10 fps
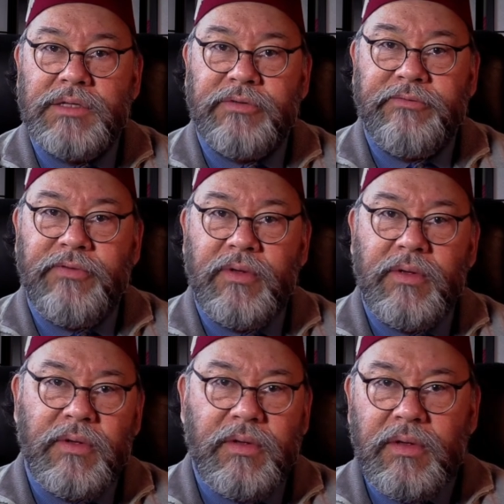of
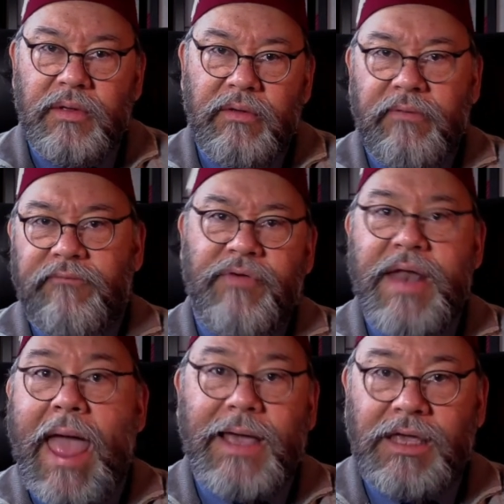
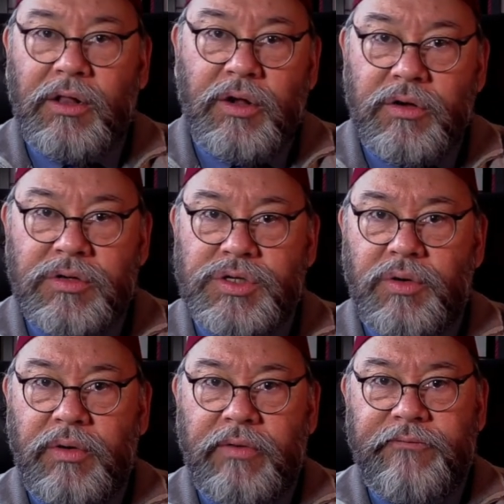vernaculars
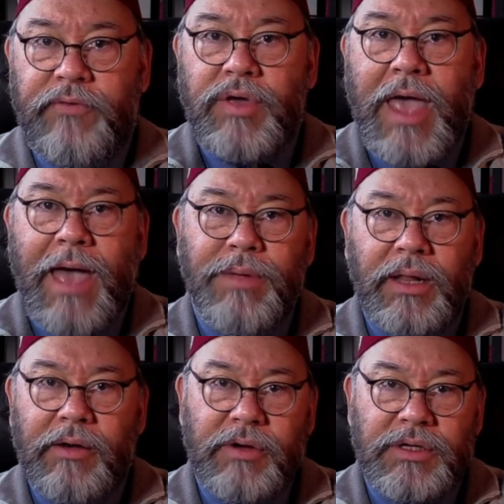or
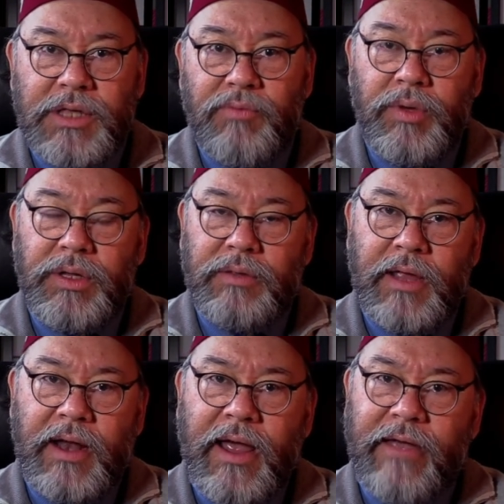vocabularies that we
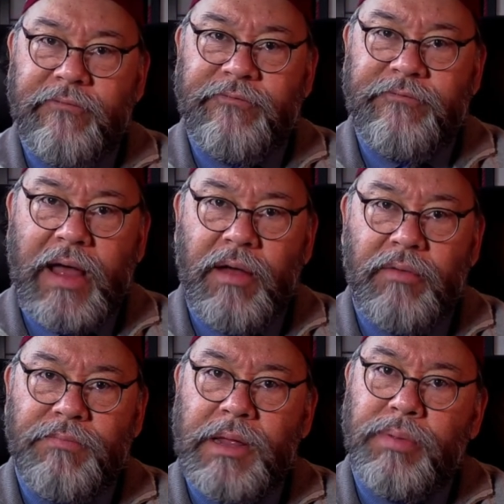that I have
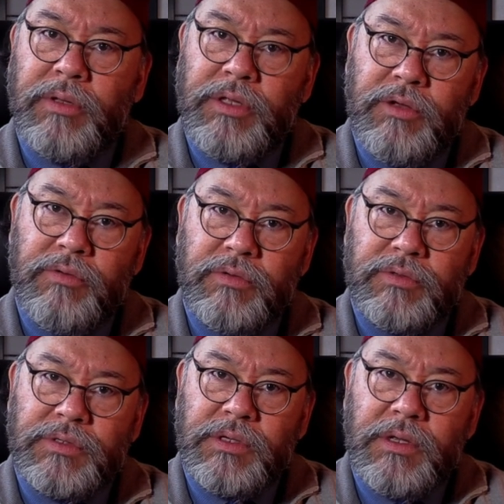found people
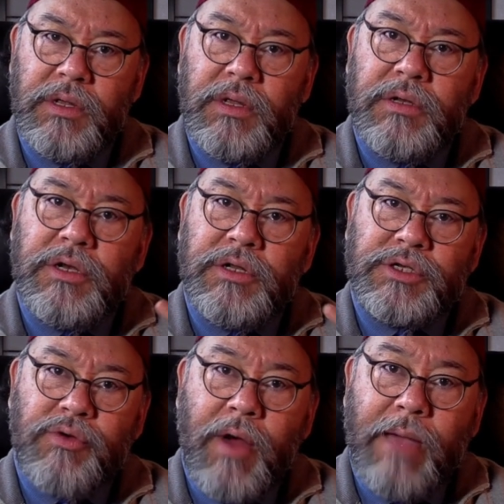use to
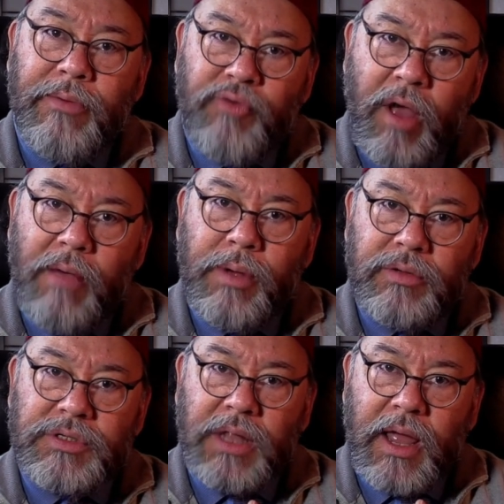describe a trombone
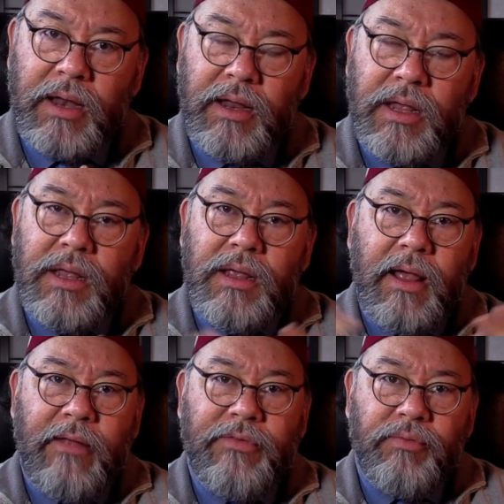slide.
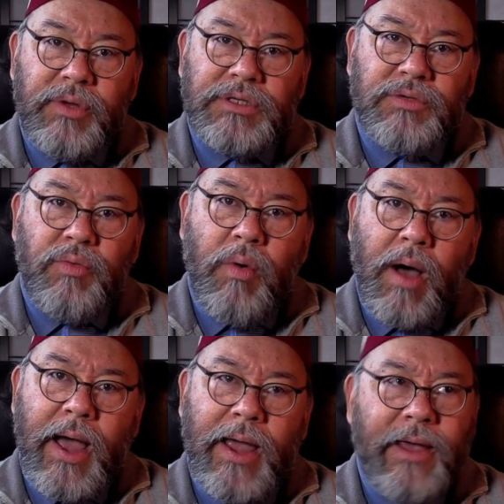And the reason
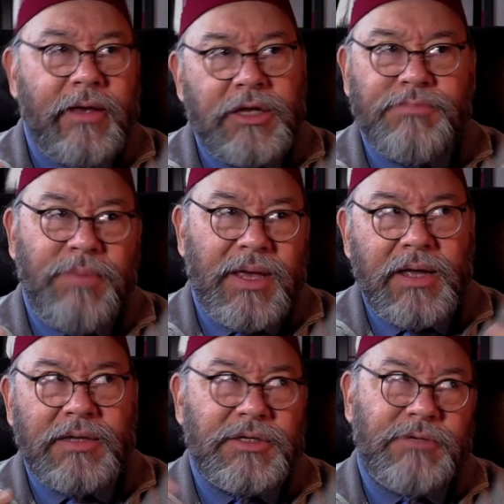why is
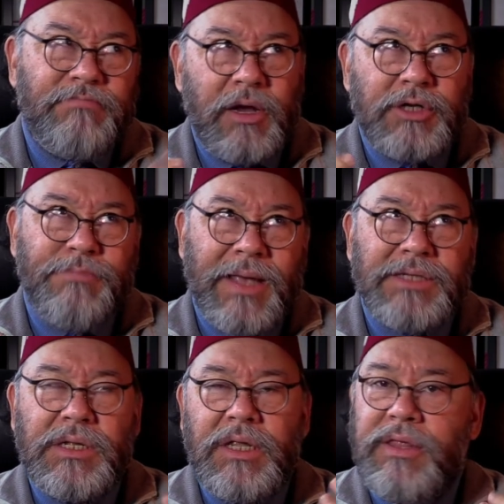because there's
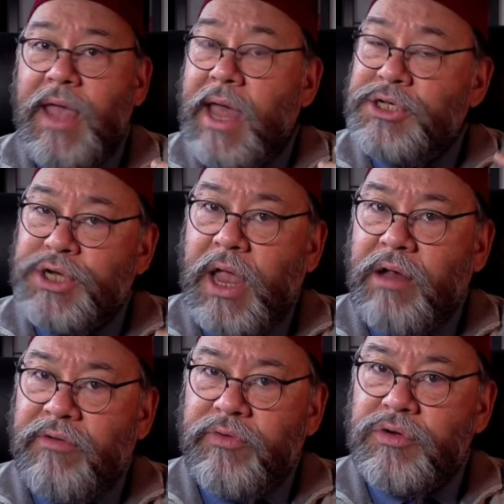basically the
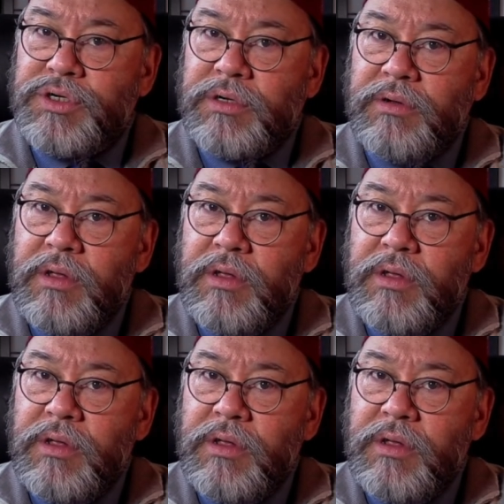educator version,